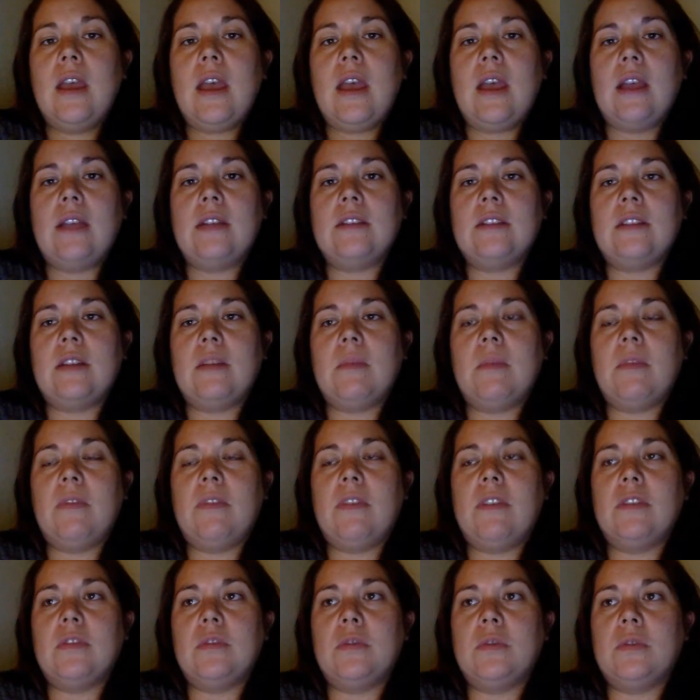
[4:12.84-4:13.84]
And some of
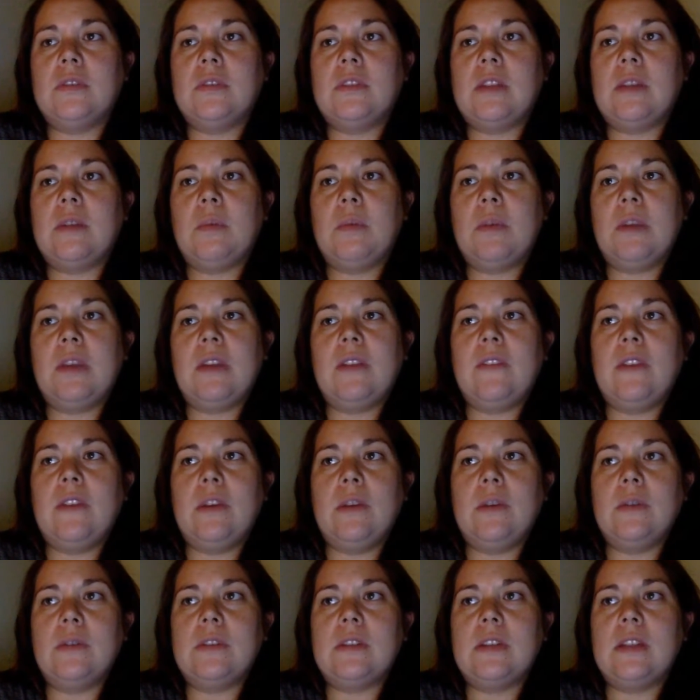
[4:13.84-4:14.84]
the tools that we have
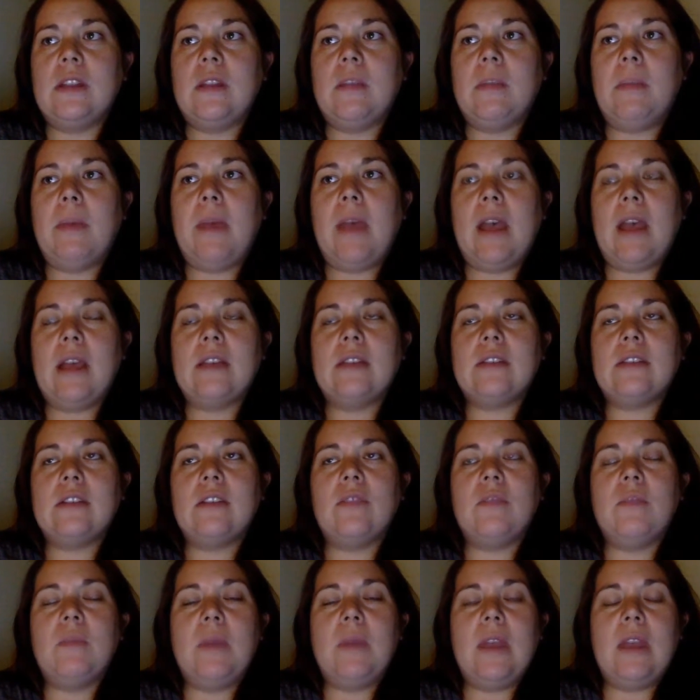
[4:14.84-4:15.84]
used in the past
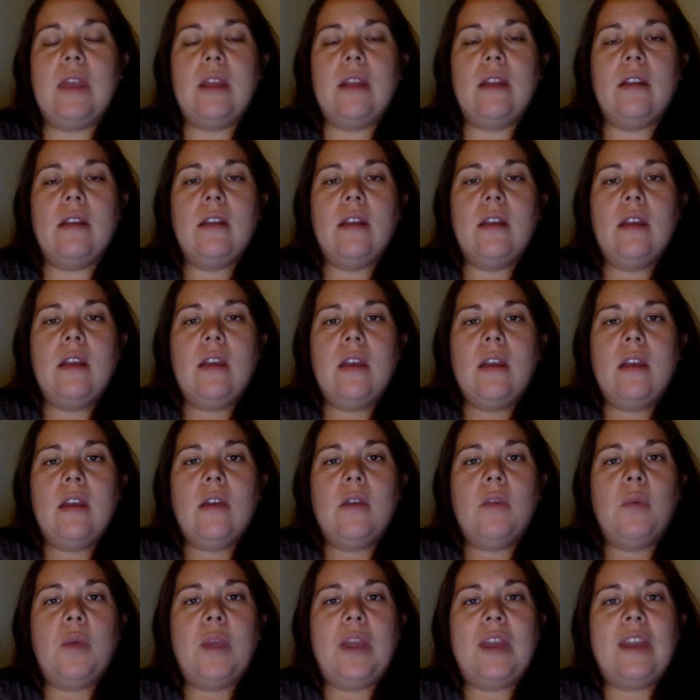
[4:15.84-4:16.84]
have been
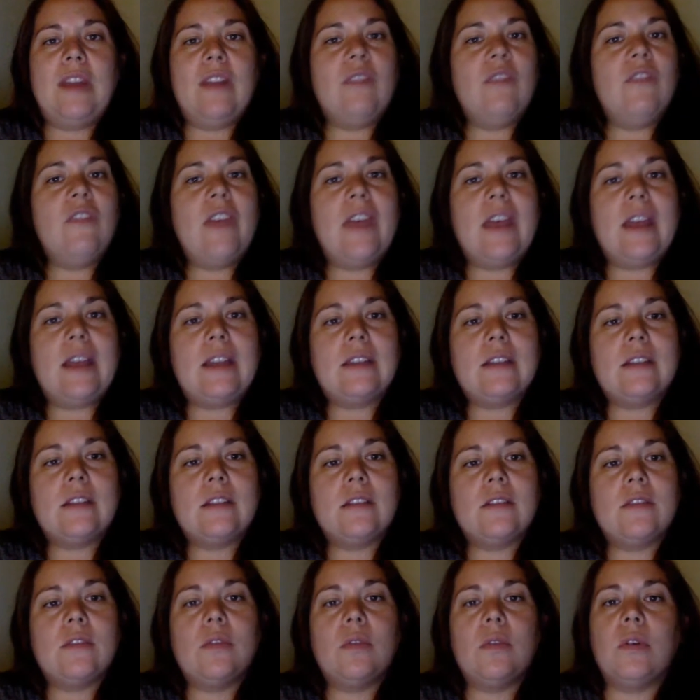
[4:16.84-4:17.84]
weighted
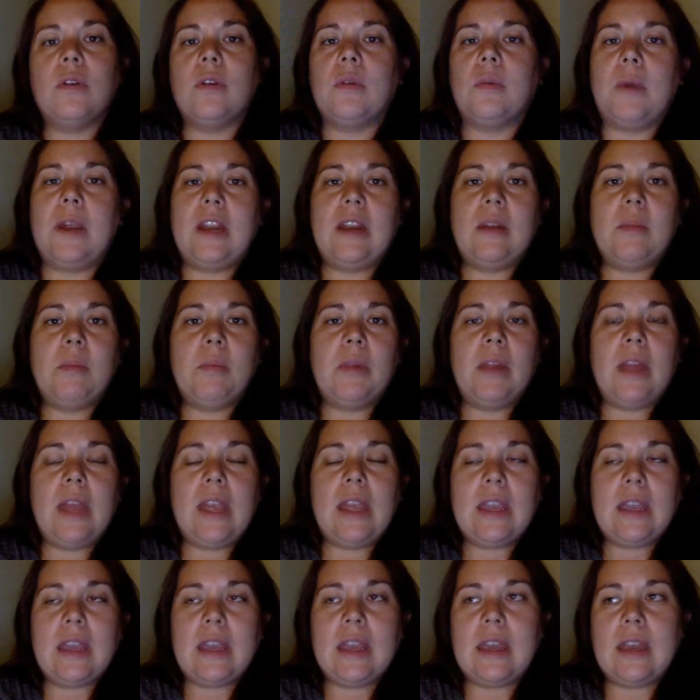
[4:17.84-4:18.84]
vest or weighted
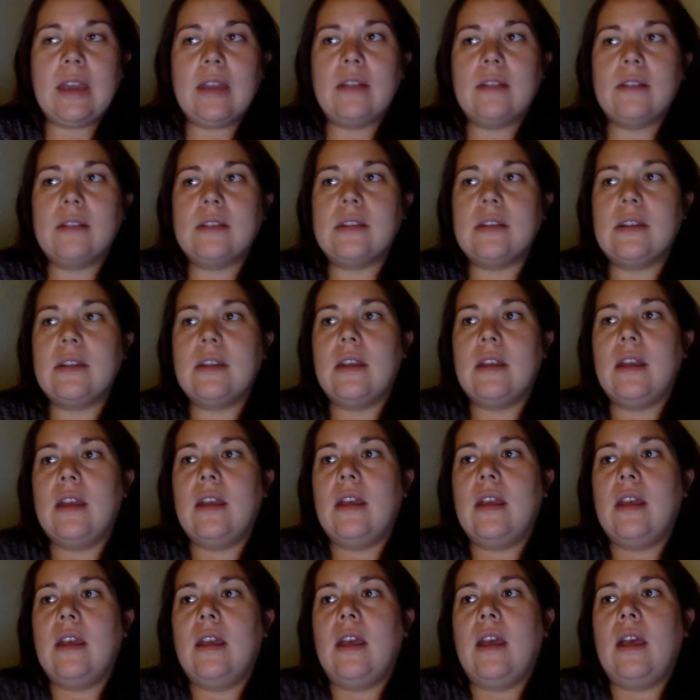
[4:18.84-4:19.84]
blanket,
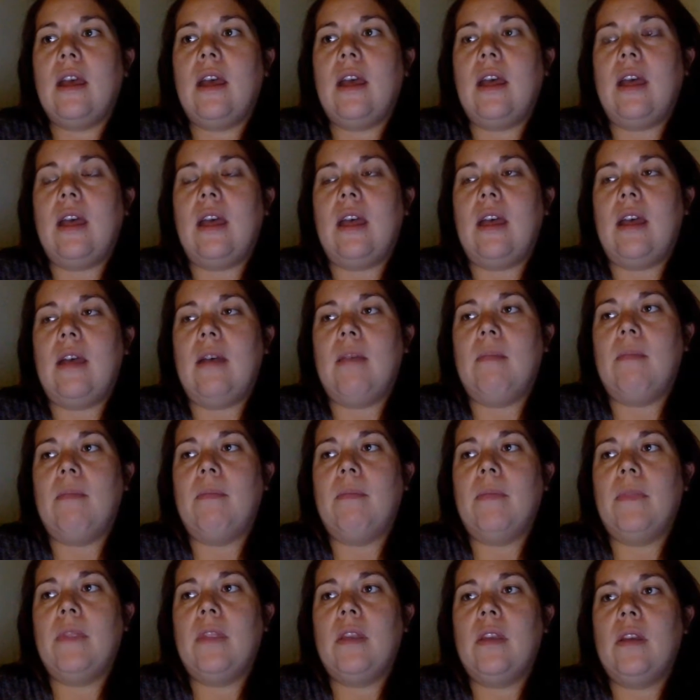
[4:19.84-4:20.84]

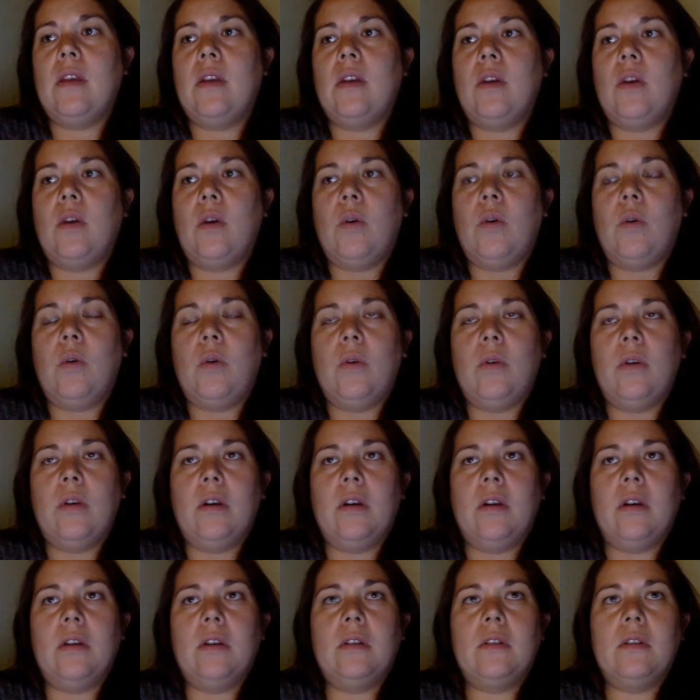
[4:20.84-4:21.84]
um,
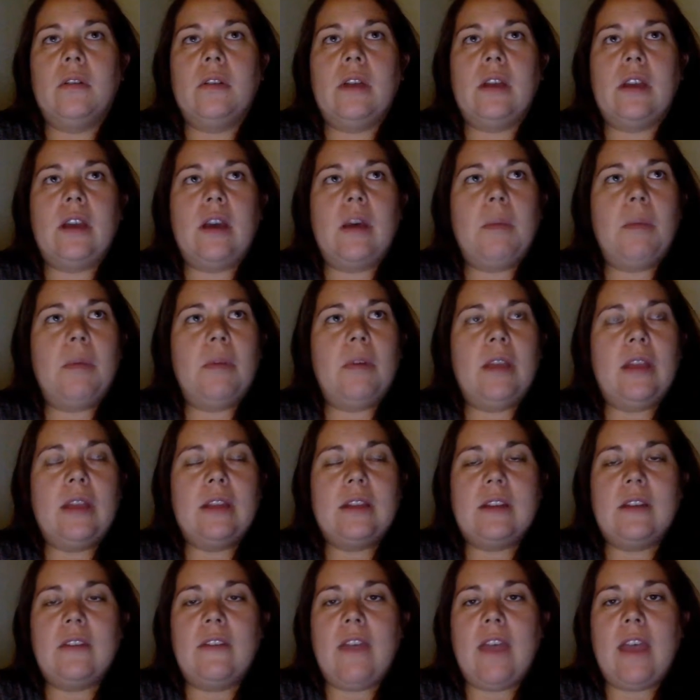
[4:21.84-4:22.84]
or a couple
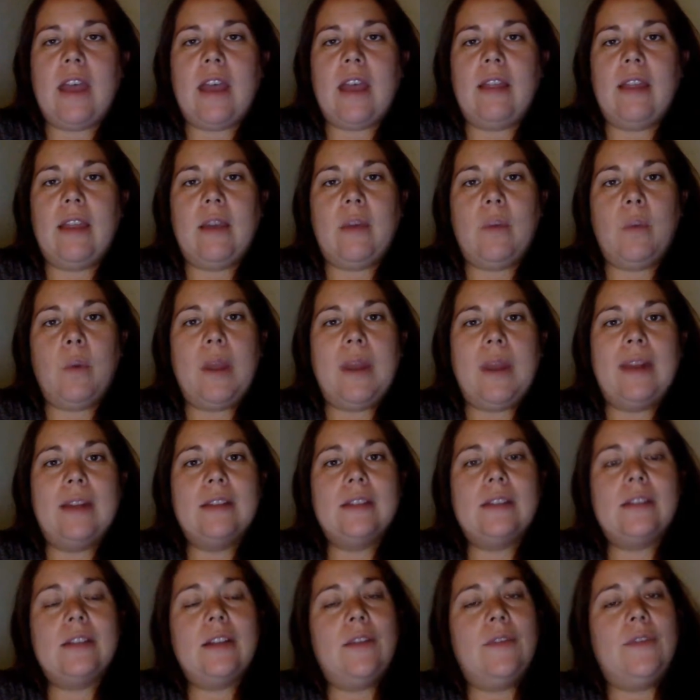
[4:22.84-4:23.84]
kids have had like
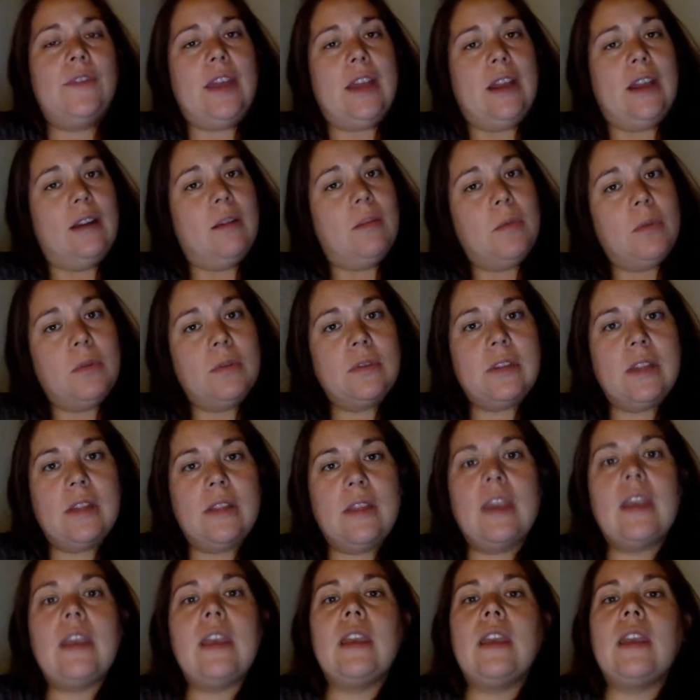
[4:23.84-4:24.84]
weighted stuffed animals
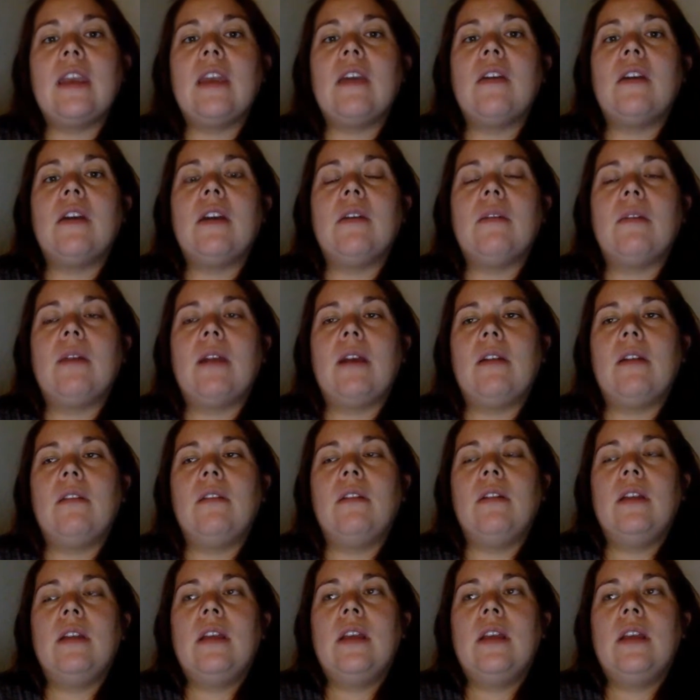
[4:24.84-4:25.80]
that they can carry around.